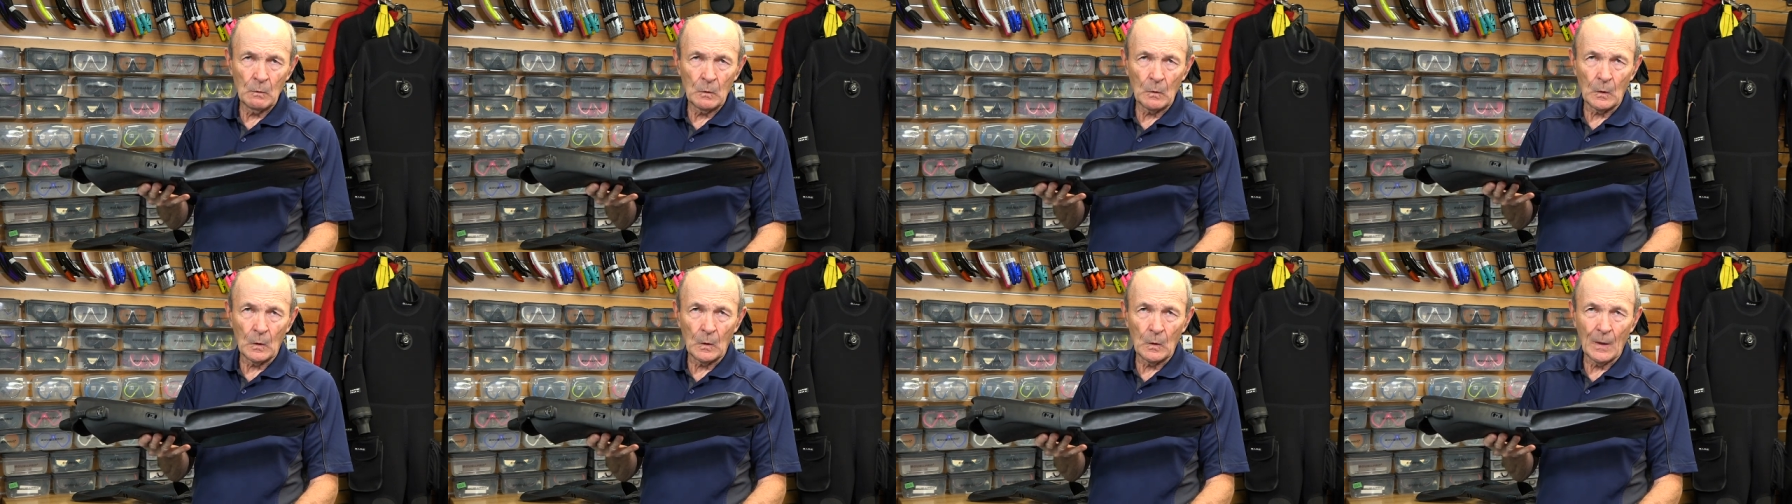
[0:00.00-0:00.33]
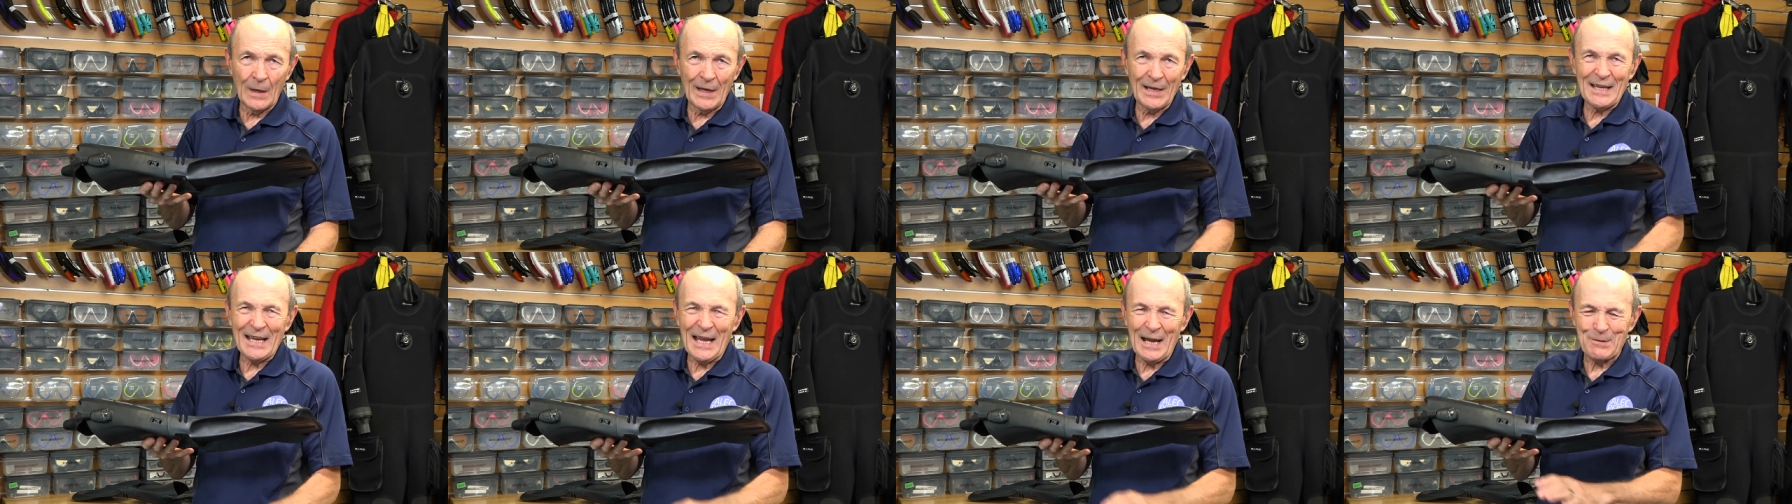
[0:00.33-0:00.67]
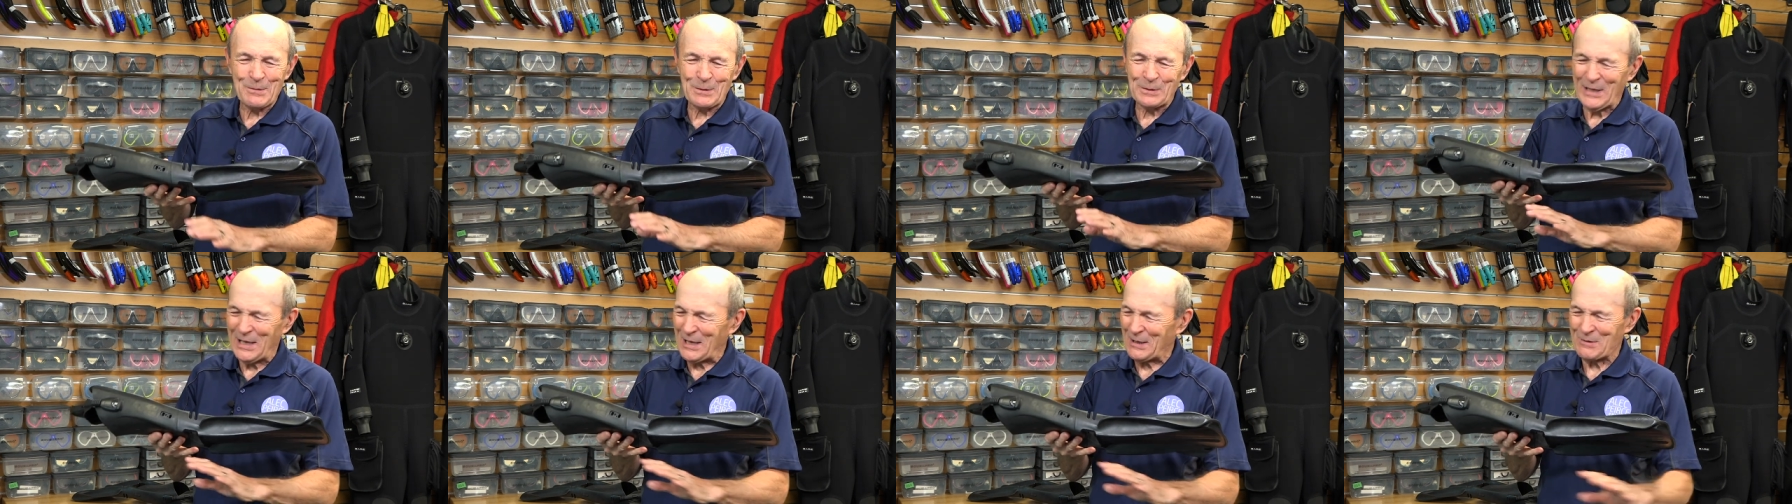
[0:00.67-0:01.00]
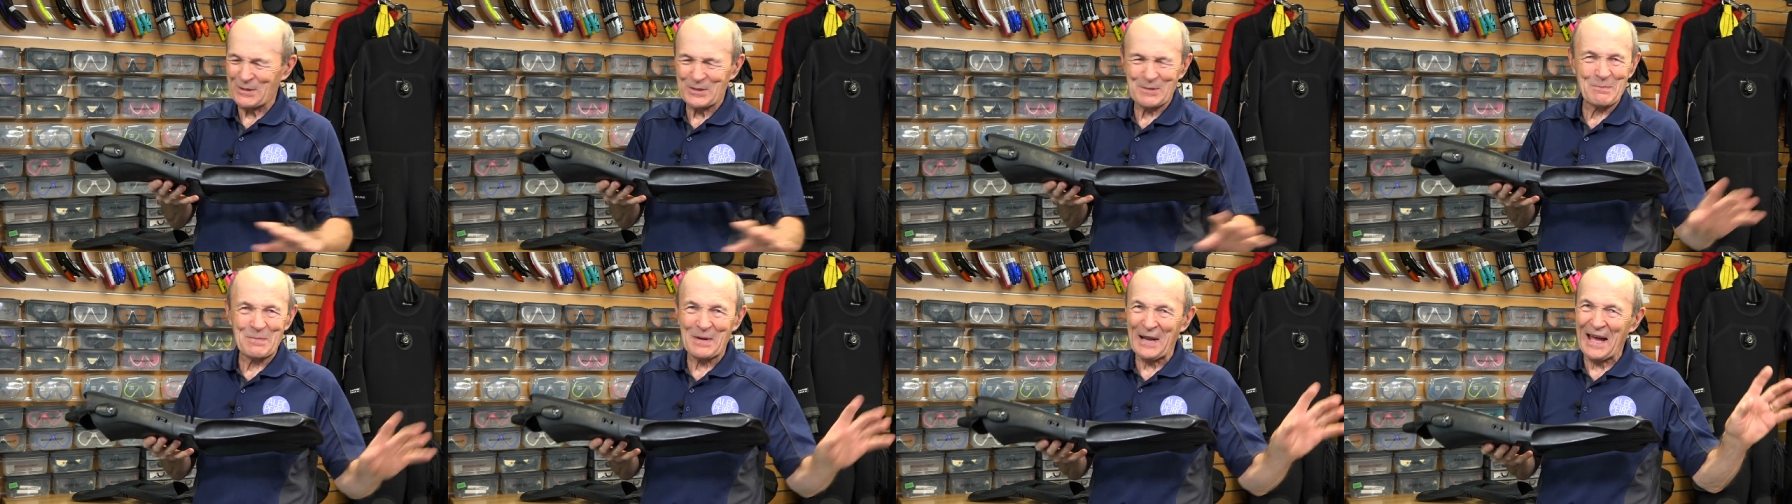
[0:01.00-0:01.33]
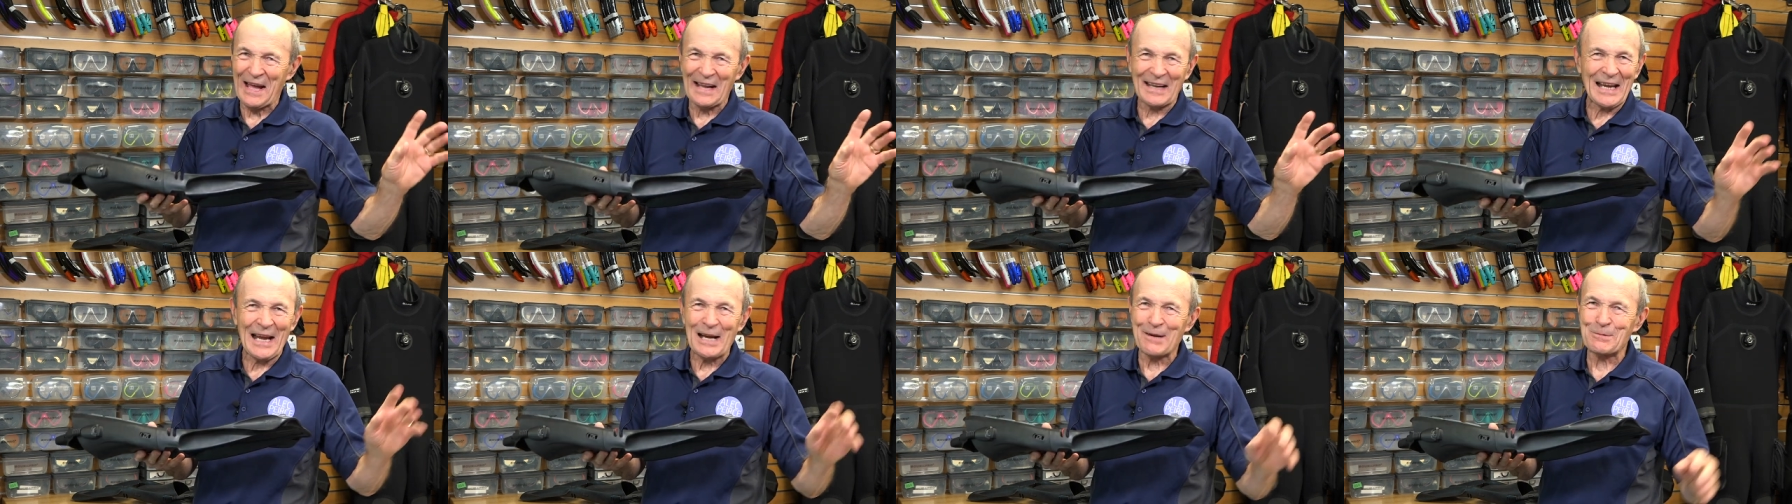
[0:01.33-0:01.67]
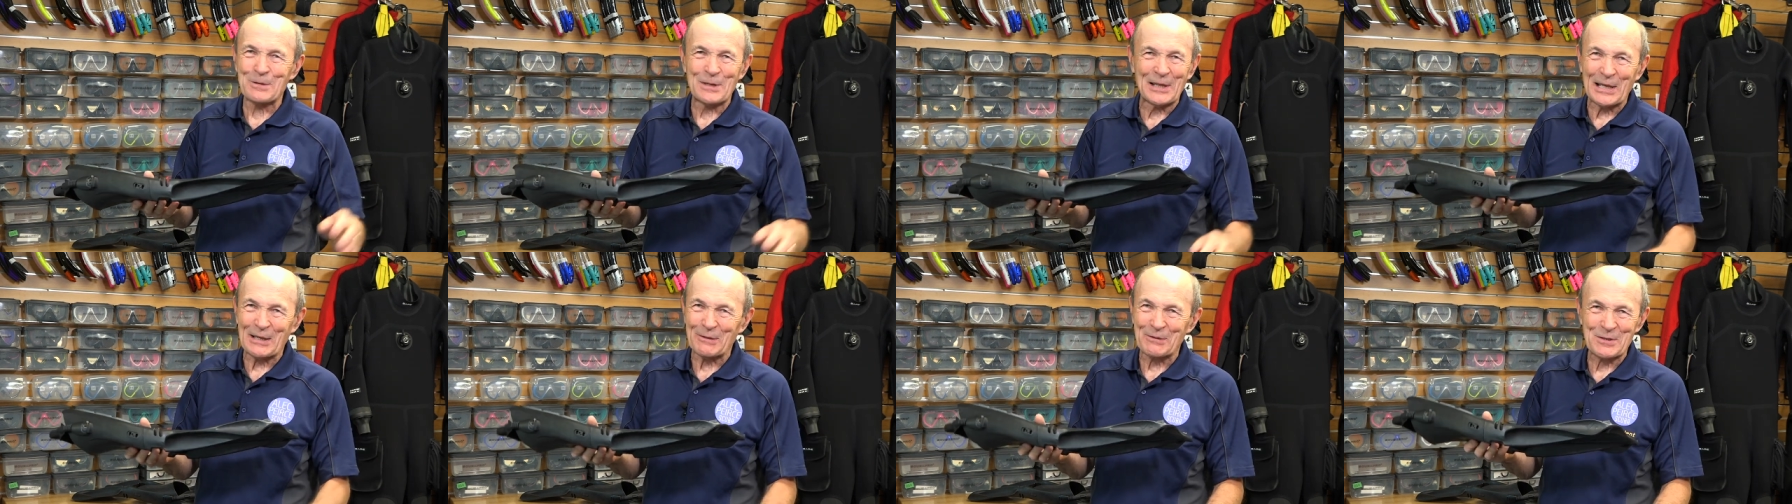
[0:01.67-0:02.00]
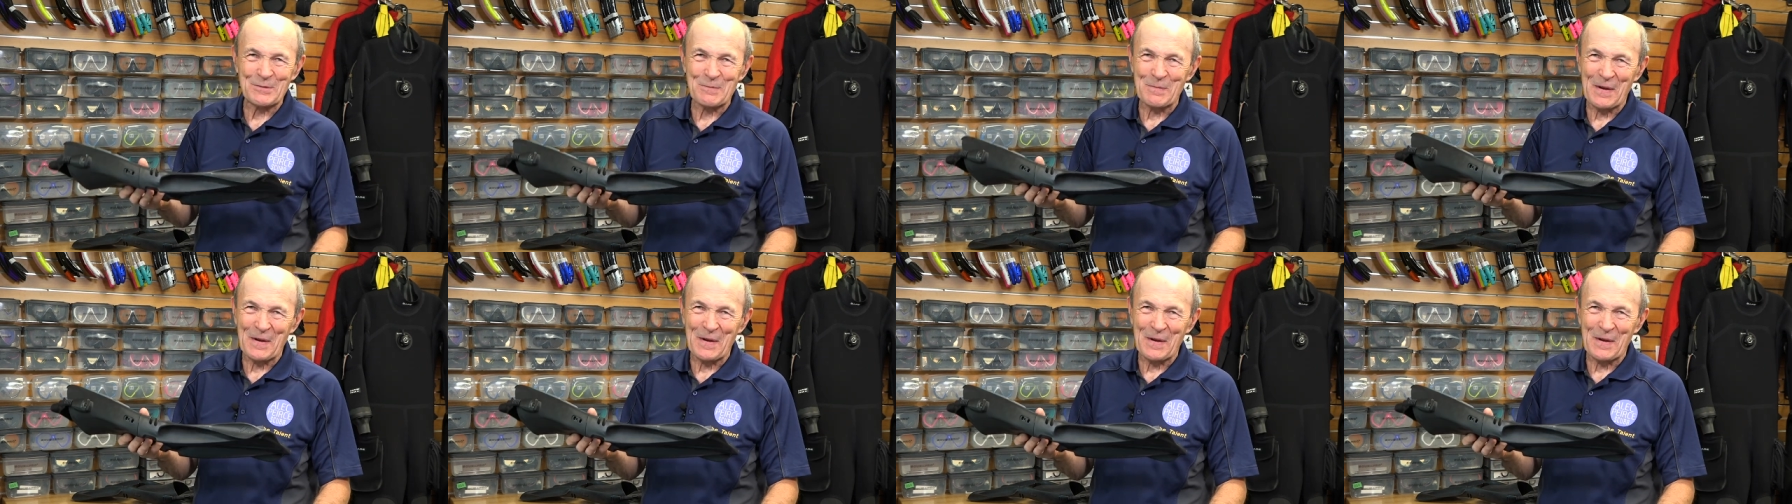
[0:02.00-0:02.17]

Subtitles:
Everything was black. Everything was